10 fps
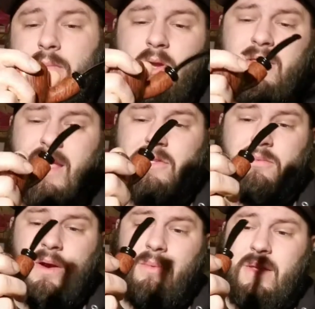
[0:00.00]
But that's
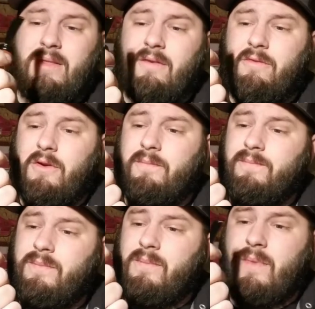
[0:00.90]
where we differed.
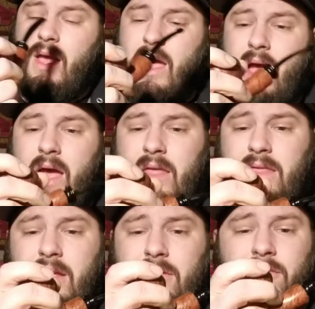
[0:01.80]
I
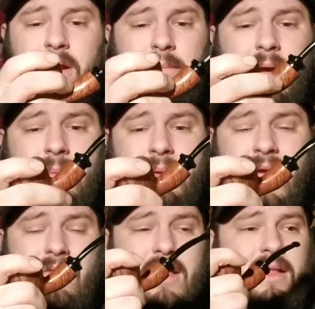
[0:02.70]
think the Running Pipe
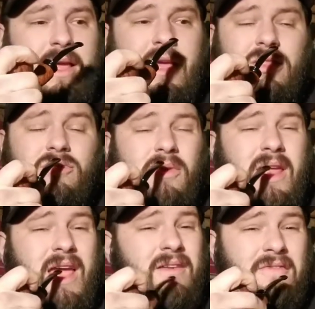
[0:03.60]
gave it like a
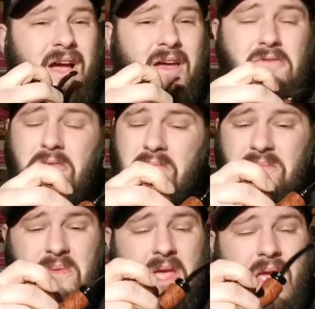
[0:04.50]
3 out of 5.
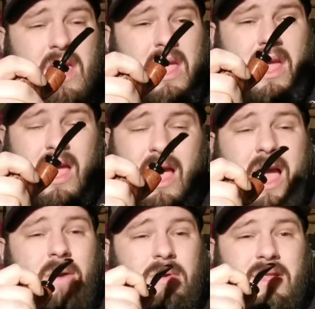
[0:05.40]

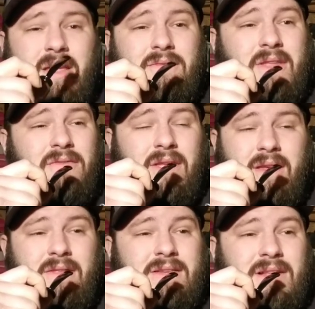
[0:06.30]
I would definitely
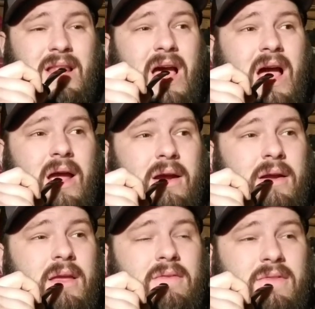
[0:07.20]
give this a lot
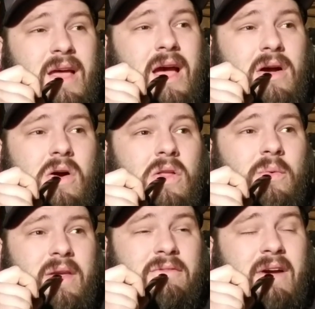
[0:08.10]
higher, if not all
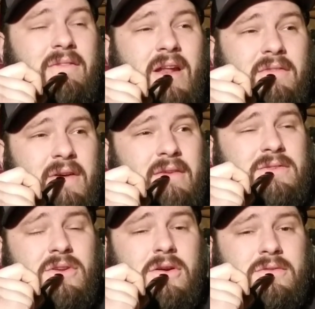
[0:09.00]
the way 5 out of 5
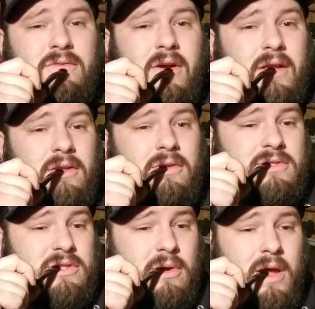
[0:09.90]
stars, very
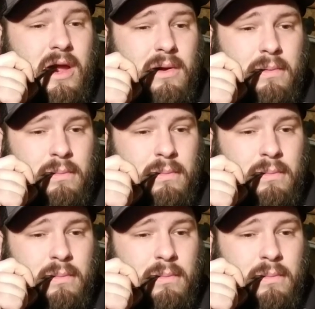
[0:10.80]
close to it.